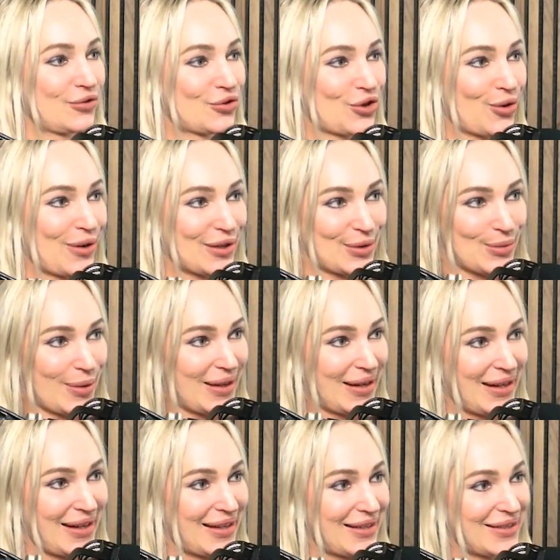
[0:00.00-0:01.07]
Show us what
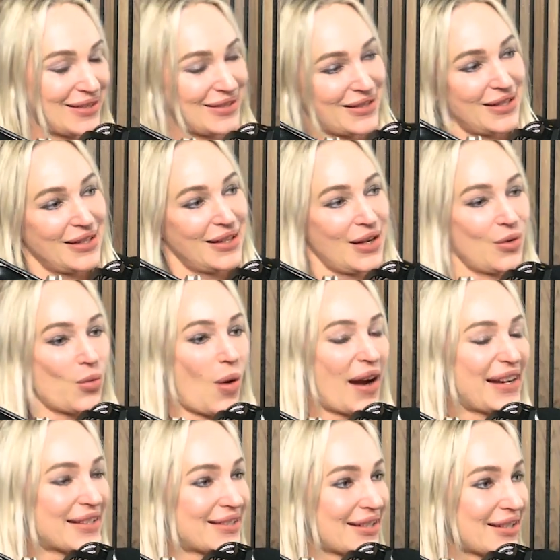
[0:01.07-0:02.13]
it is, why
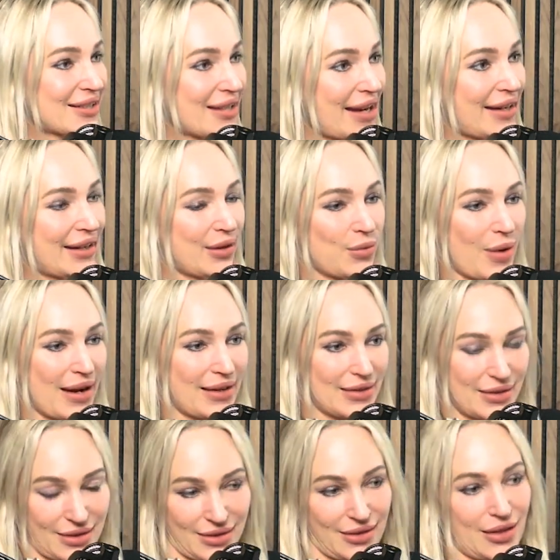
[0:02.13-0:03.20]
it's exciting, and why
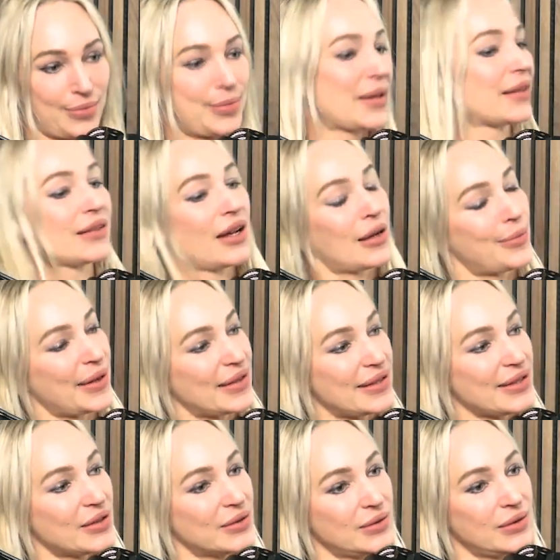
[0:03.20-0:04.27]
it's a big a big deal.